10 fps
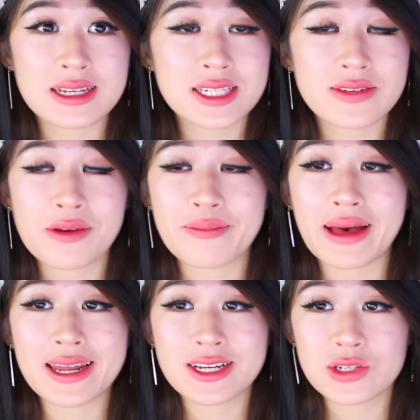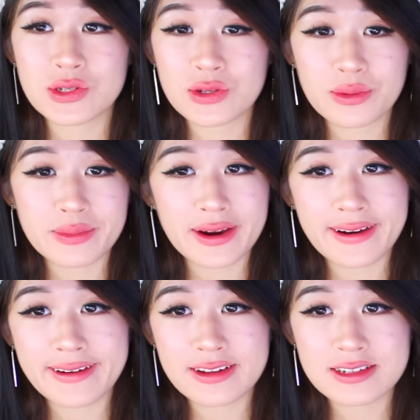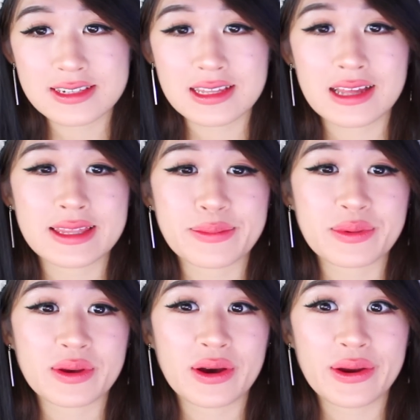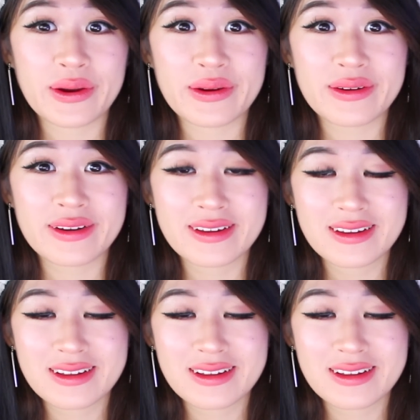doesn't even matter to you bro. Just let them go.